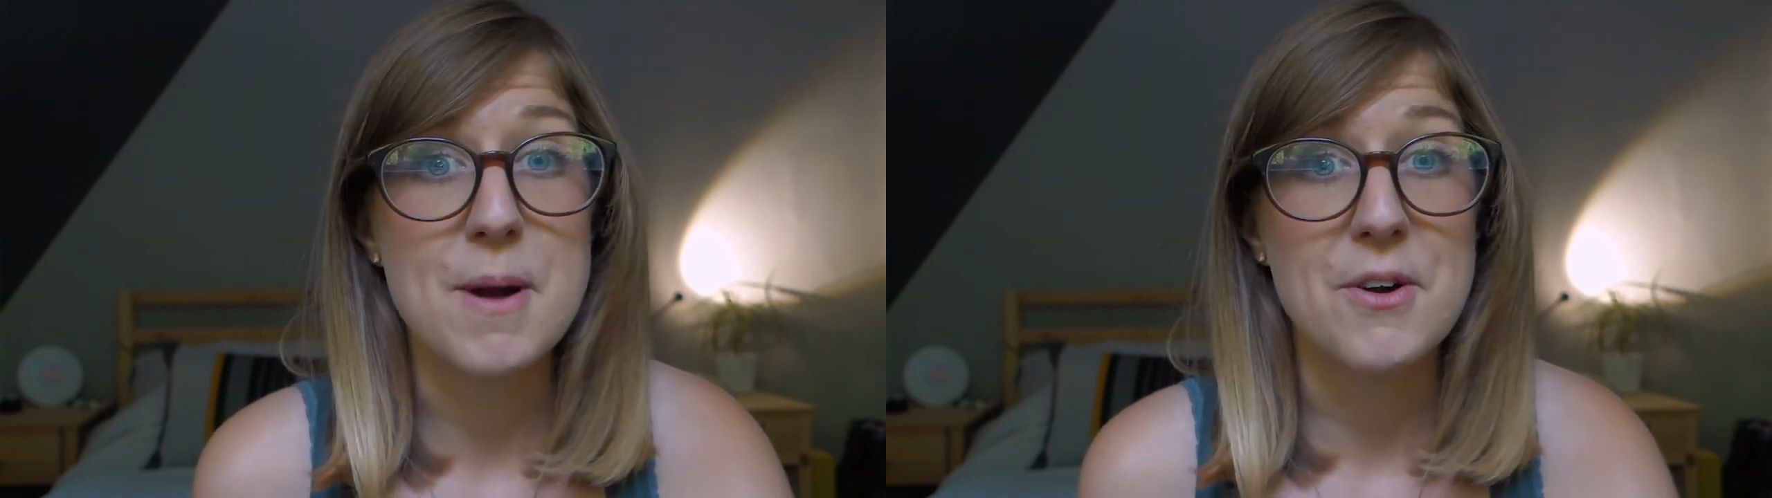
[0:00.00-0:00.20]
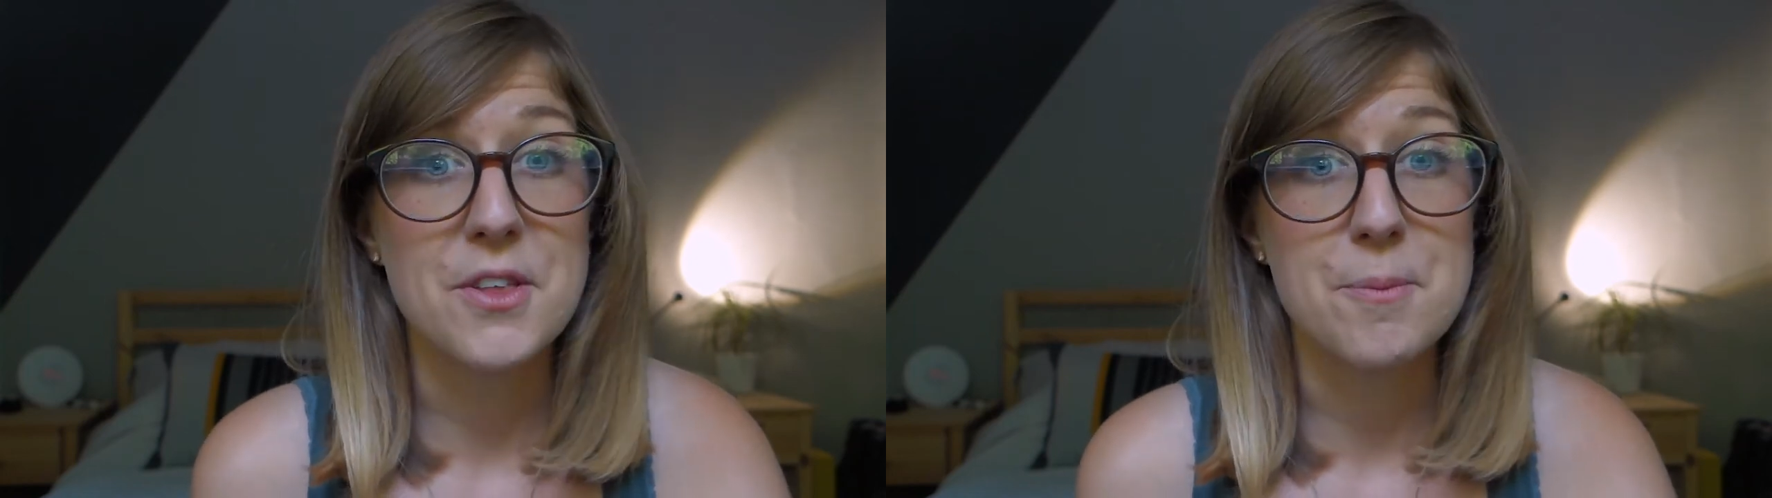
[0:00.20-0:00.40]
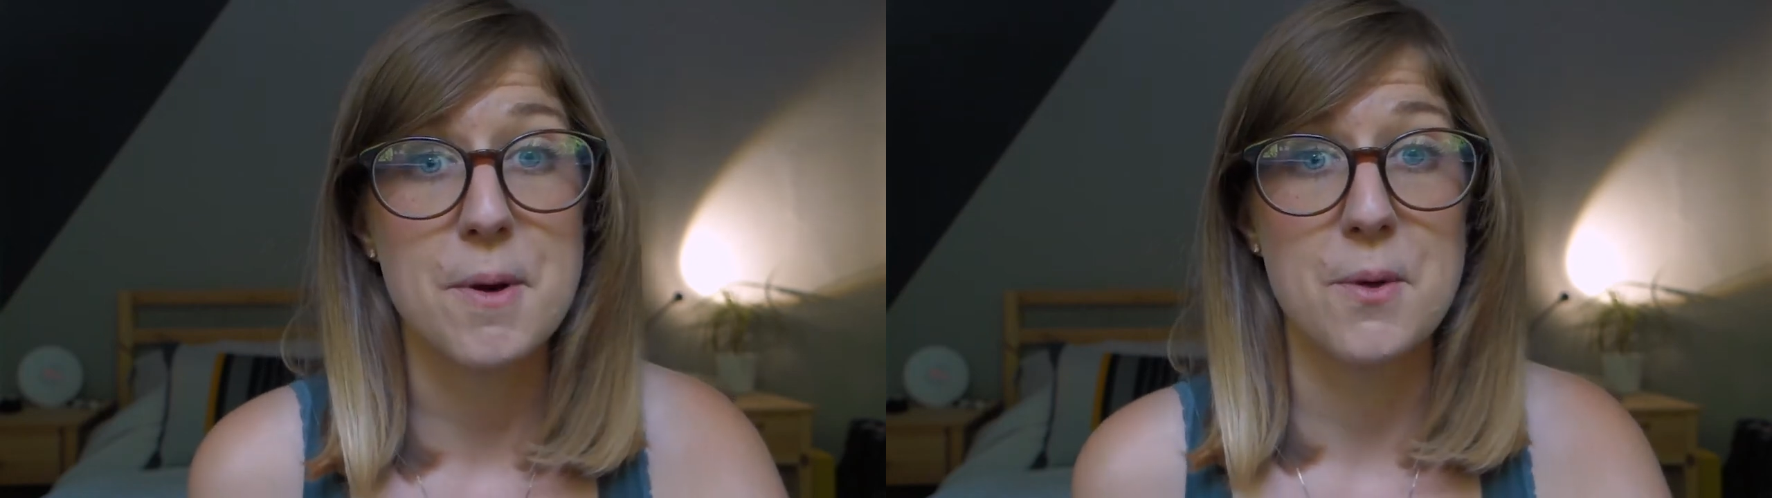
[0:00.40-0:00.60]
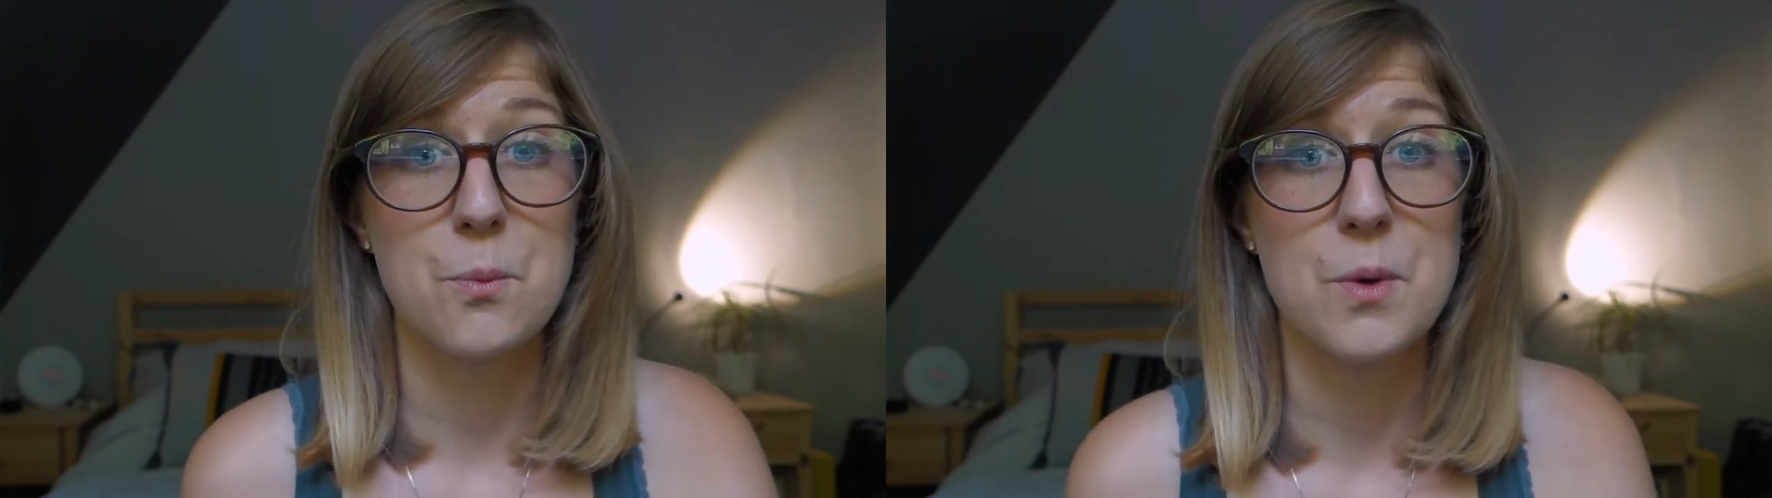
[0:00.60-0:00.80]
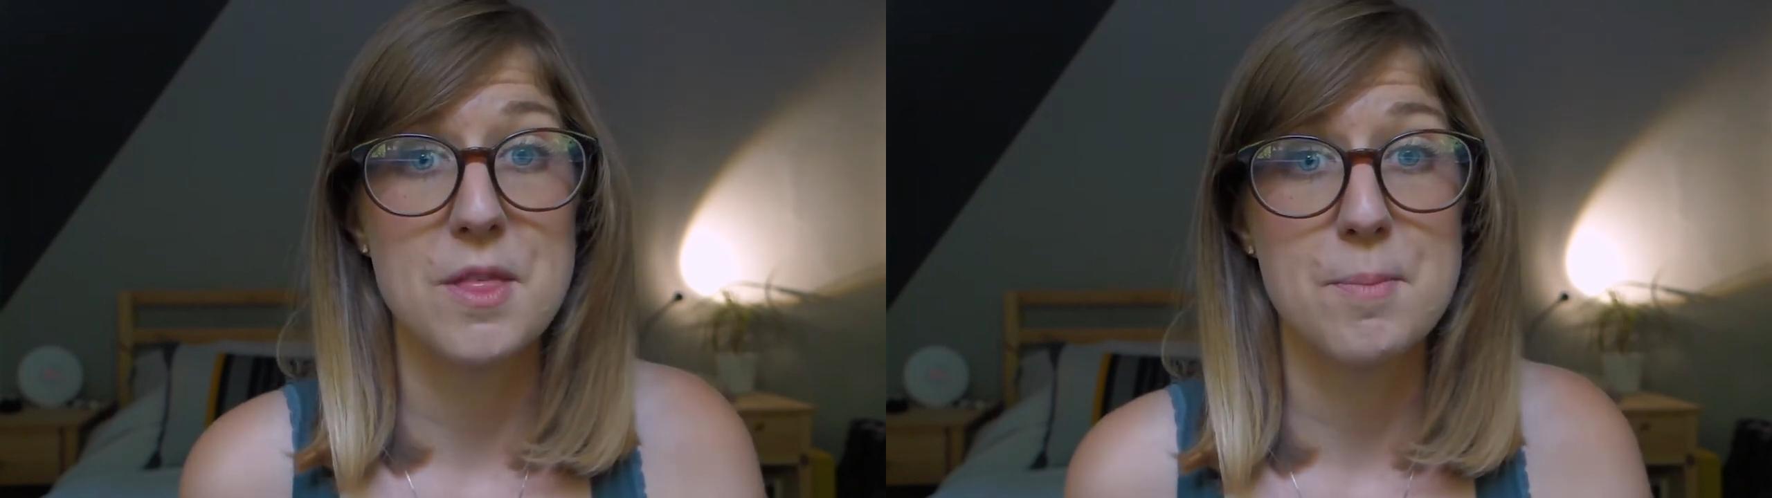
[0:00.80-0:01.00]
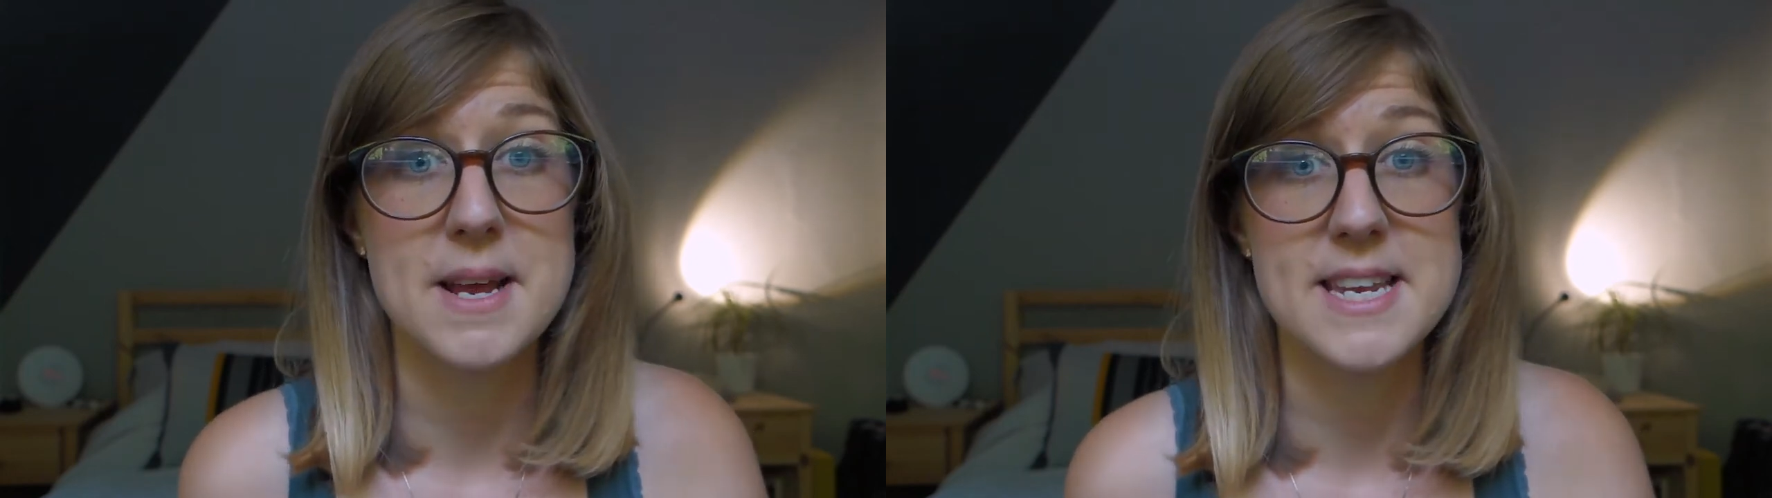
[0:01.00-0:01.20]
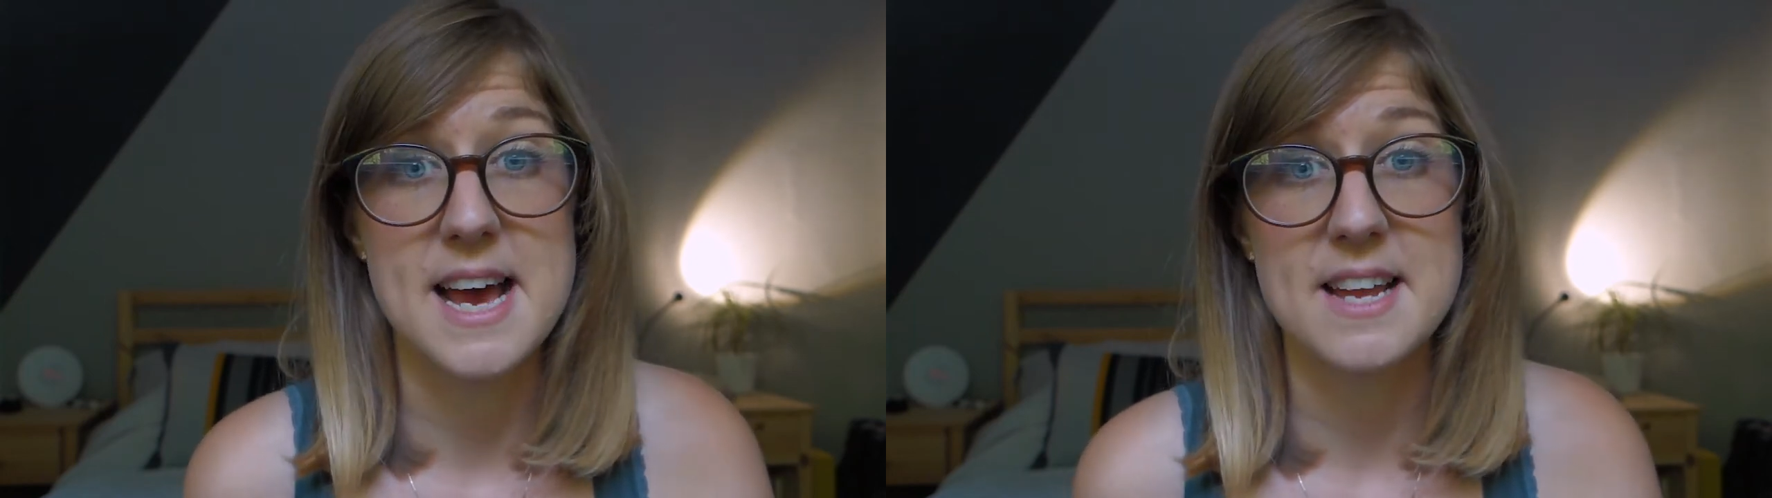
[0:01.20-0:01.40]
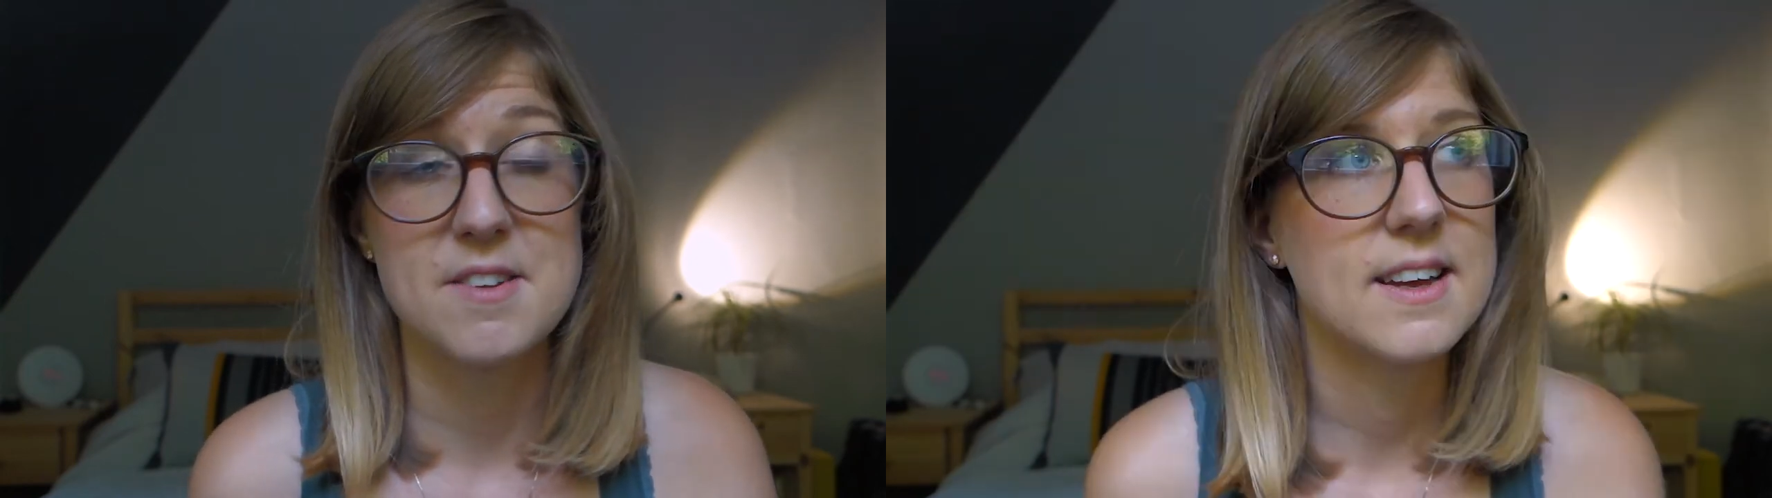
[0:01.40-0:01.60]
marathon with my
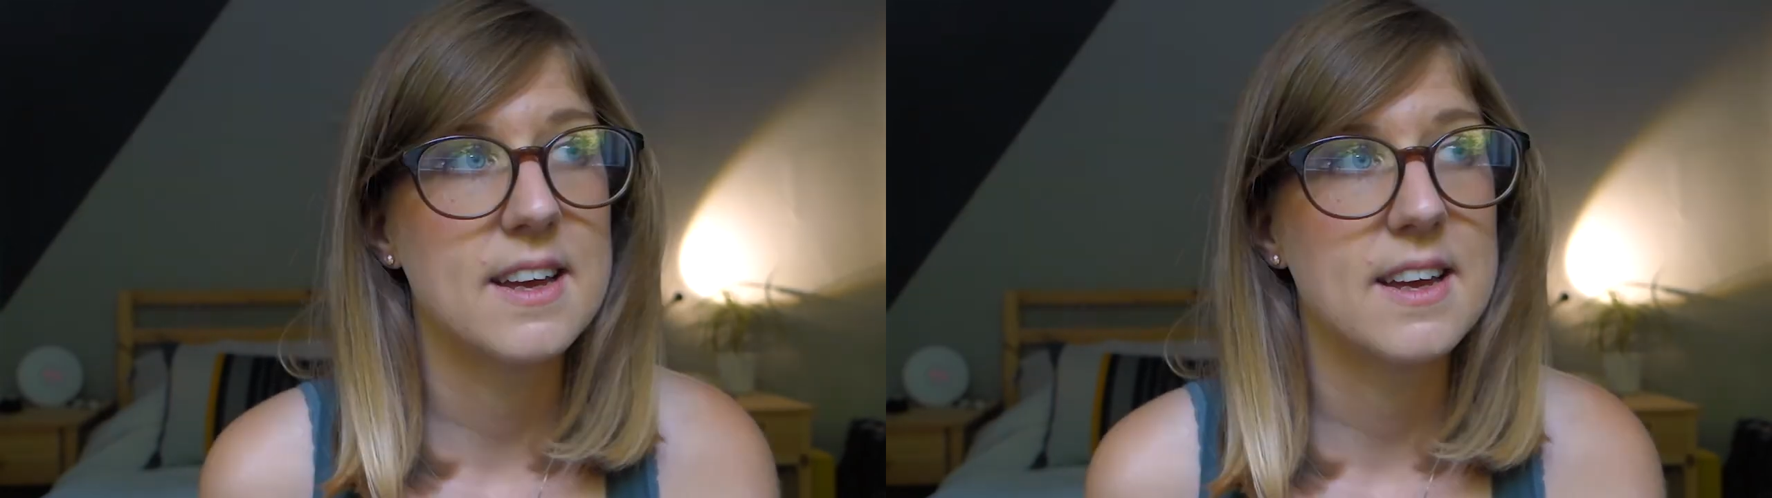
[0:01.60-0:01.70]
dad,